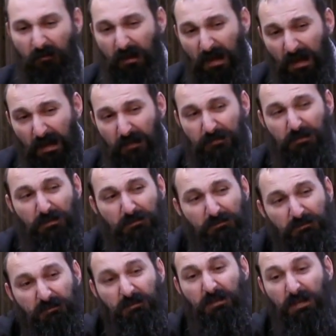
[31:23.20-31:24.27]
Okay, I'll just
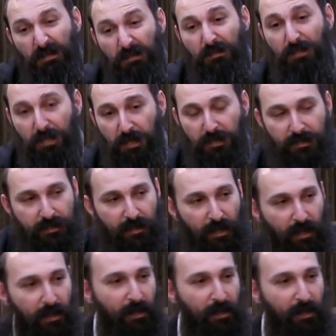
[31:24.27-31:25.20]
eat this.